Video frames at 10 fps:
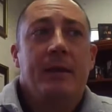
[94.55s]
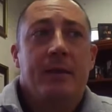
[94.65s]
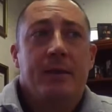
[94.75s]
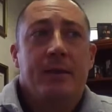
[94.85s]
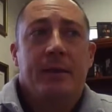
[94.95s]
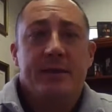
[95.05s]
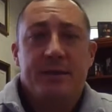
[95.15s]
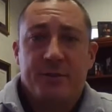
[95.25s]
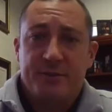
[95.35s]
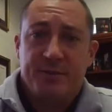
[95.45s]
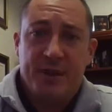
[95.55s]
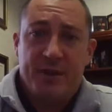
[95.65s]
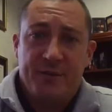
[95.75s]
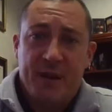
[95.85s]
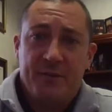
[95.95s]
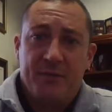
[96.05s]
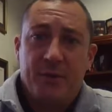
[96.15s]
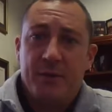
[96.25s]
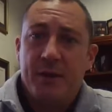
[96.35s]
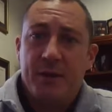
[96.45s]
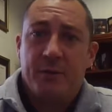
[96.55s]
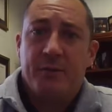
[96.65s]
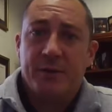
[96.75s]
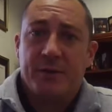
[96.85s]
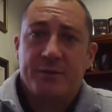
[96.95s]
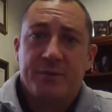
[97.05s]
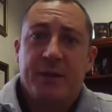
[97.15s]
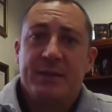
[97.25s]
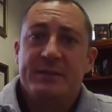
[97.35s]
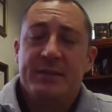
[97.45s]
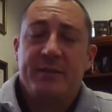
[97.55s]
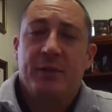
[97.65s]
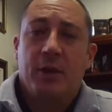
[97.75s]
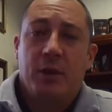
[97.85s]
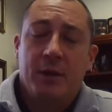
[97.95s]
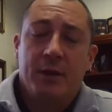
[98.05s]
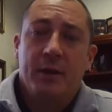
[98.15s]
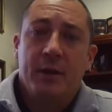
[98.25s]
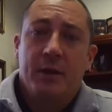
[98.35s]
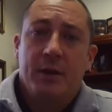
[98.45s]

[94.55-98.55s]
The Lady Tigers will be playing at 5:30, and our Fighting Tigers will play at 7 o'clock.